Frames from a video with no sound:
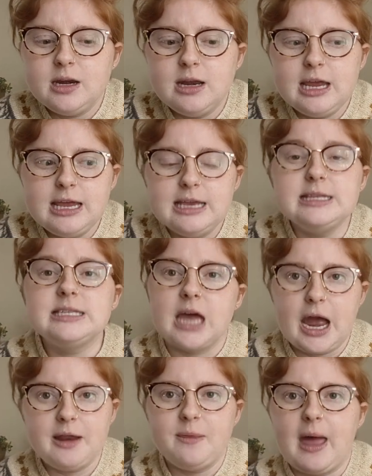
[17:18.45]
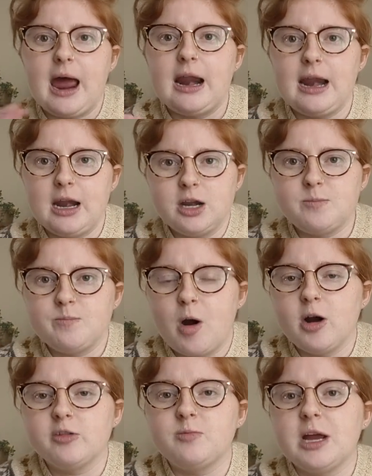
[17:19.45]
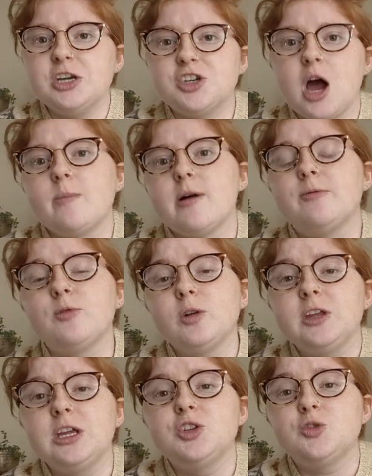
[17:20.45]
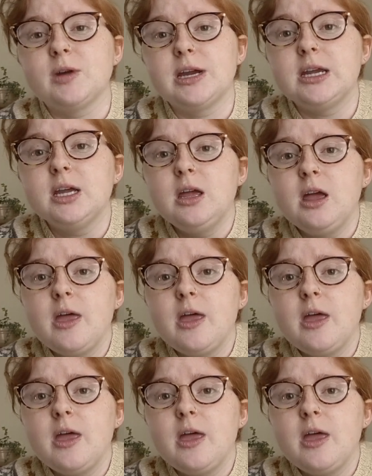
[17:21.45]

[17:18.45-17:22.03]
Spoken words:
And inside that part of my job, I've really enjoyed